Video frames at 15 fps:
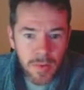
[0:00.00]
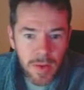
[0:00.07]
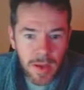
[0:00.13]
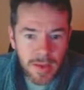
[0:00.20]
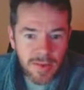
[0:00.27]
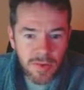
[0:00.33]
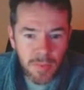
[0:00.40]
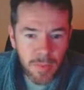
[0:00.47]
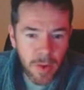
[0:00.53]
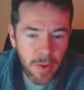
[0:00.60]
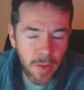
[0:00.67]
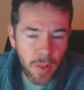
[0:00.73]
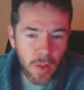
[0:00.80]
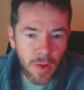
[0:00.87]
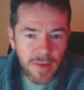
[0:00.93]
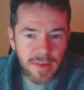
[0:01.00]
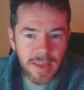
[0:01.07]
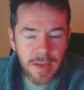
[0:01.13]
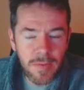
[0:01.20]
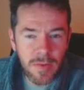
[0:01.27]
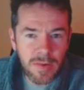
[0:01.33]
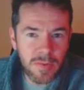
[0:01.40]
You had Super Mario The Lost
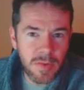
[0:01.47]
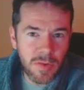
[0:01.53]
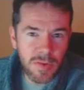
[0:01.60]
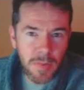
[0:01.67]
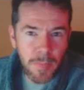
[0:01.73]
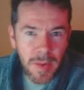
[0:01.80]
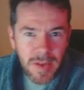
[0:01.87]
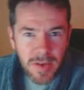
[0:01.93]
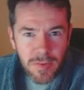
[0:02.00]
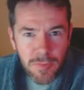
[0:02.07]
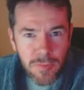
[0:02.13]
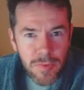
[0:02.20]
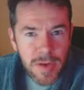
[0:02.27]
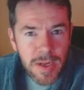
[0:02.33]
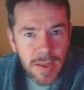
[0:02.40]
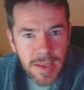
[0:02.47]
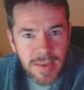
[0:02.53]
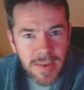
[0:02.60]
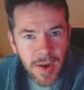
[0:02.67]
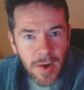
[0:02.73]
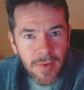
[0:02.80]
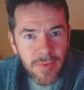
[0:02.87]
Levels, which was a bunch of really
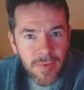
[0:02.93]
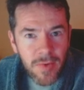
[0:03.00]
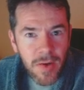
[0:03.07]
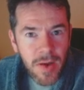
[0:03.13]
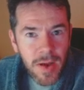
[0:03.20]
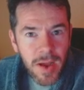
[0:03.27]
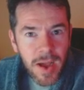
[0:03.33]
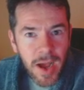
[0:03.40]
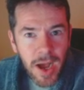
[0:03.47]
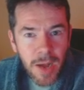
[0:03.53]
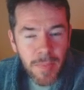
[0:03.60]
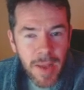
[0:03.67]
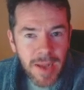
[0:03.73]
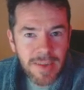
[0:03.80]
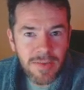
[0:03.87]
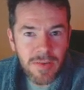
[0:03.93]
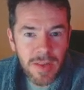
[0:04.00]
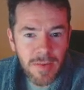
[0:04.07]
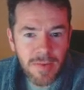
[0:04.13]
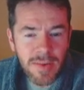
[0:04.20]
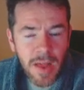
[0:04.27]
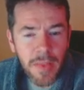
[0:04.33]
tough extra
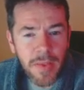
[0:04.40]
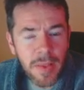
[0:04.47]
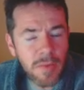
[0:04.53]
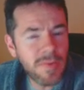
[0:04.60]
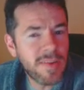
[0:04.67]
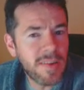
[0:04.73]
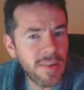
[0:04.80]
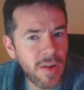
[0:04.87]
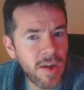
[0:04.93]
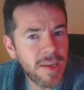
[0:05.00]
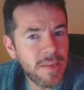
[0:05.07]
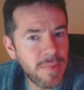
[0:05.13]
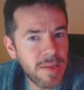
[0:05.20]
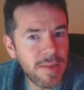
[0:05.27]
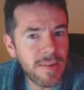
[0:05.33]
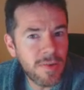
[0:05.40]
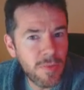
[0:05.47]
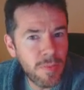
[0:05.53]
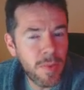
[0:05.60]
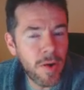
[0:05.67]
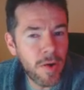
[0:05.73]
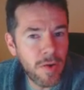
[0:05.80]
levels. I think that was designed to be
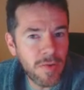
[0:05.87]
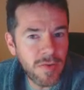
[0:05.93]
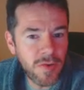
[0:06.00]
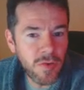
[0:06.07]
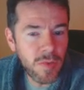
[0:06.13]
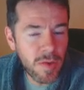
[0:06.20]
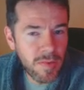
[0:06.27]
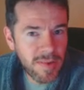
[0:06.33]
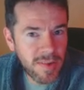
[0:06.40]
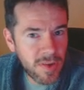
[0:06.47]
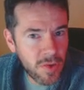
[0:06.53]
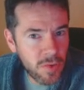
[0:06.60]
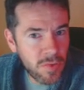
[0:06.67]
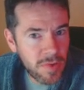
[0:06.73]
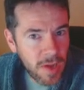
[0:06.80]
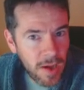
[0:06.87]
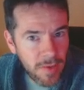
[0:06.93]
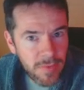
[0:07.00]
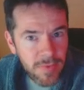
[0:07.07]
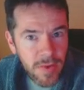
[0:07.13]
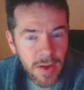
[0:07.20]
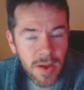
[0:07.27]
Super Mario 2, but it was too
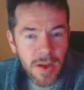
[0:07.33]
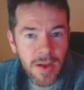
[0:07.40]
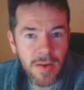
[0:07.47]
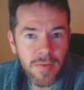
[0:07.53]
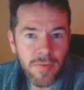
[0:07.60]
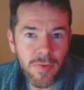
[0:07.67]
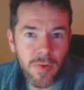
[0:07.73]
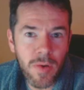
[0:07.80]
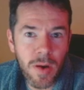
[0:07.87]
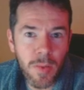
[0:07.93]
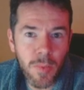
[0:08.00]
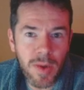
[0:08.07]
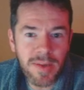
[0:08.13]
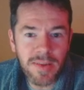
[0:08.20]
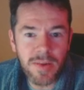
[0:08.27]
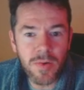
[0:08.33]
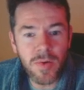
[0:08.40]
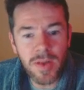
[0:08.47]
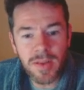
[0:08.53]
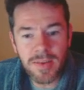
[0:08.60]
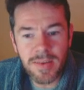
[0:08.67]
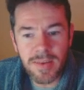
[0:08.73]
tough for Western
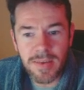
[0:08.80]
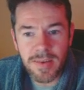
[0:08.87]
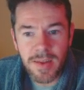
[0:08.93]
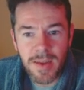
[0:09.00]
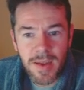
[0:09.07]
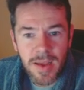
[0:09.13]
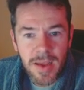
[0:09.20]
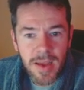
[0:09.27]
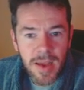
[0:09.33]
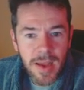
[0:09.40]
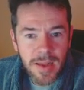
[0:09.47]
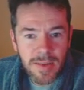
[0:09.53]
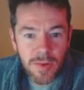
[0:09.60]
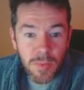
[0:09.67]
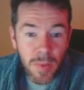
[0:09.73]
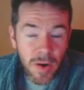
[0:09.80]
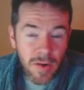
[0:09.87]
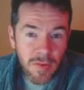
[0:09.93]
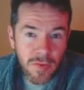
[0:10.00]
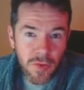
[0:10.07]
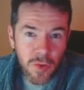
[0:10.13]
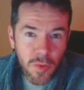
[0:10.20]
audiences. Super Mario
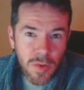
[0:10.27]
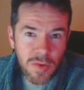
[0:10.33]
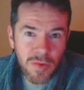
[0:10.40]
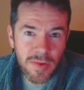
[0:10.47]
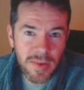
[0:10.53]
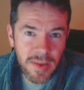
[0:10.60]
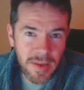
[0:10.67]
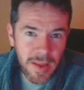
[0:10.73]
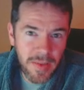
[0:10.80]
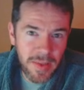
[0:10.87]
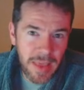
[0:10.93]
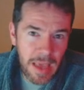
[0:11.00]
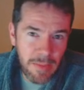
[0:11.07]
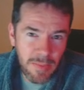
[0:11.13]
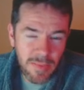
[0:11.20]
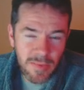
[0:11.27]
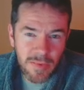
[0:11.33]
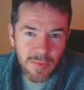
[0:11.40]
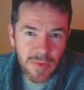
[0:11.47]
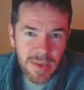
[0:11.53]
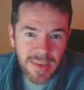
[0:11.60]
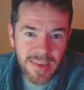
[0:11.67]
2, which was another game which was
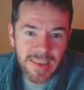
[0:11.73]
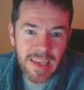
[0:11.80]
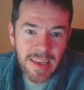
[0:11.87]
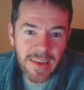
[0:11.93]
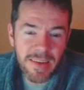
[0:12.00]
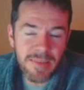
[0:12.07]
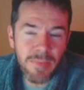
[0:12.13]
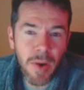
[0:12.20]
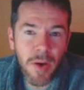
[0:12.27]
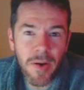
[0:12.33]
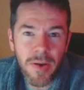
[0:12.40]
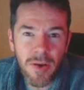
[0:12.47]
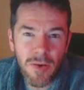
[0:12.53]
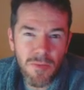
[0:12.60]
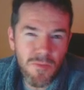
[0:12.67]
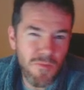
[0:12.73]
reskinned as Mario,